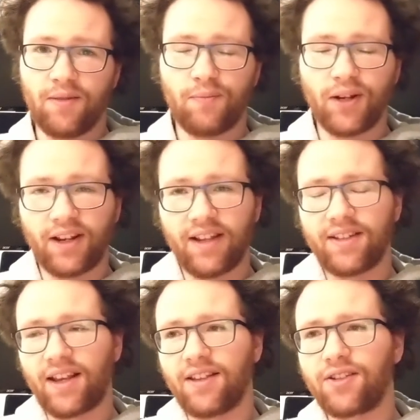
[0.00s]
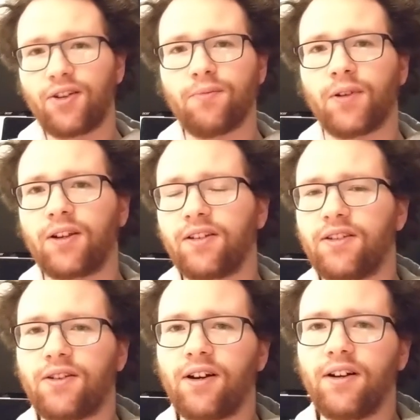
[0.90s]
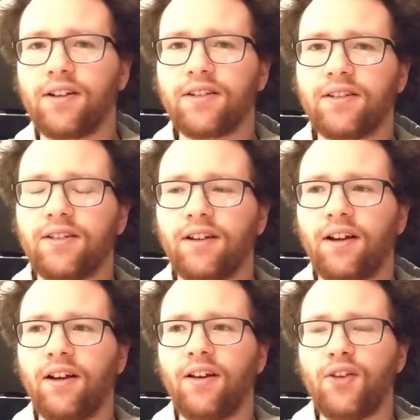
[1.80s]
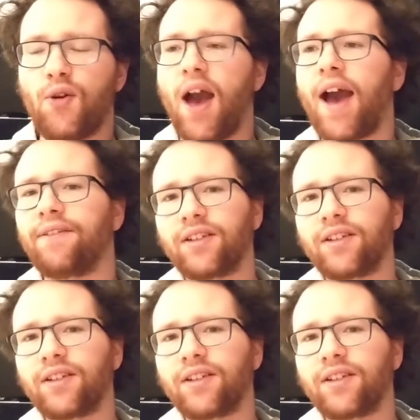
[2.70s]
But it's good because you have